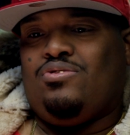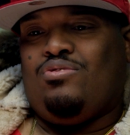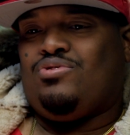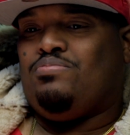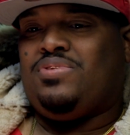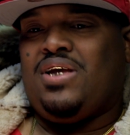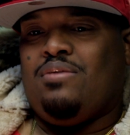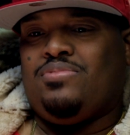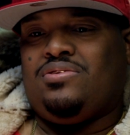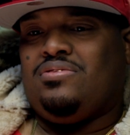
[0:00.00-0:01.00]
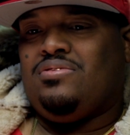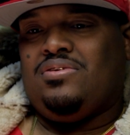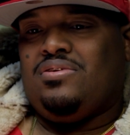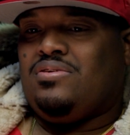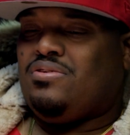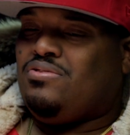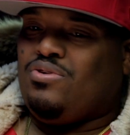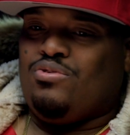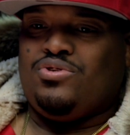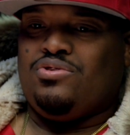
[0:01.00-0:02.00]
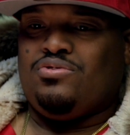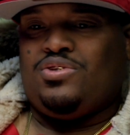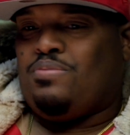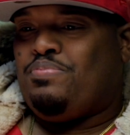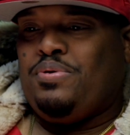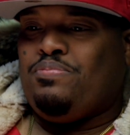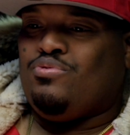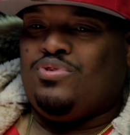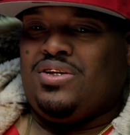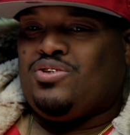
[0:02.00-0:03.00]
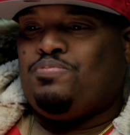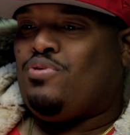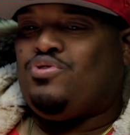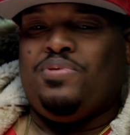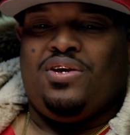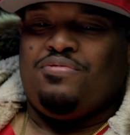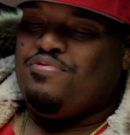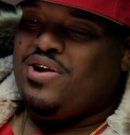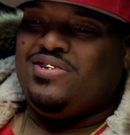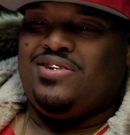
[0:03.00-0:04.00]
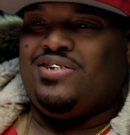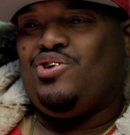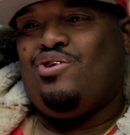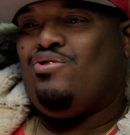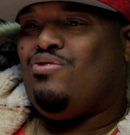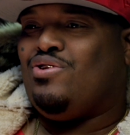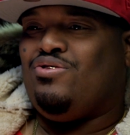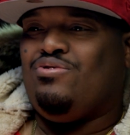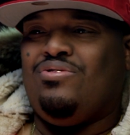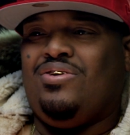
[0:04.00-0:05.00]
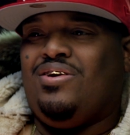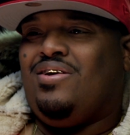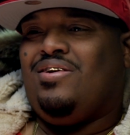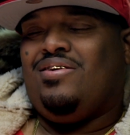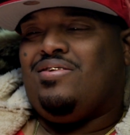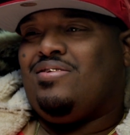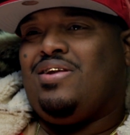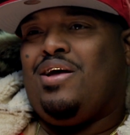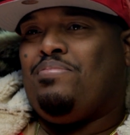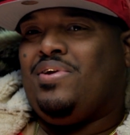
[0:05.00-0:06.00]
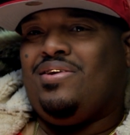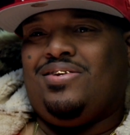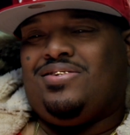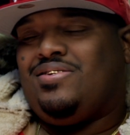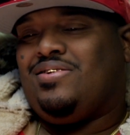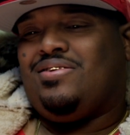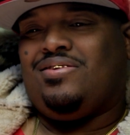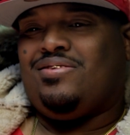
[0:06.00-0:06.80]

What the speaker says: and sometimes, some people that's supposed to be your friends, they turn on you. It's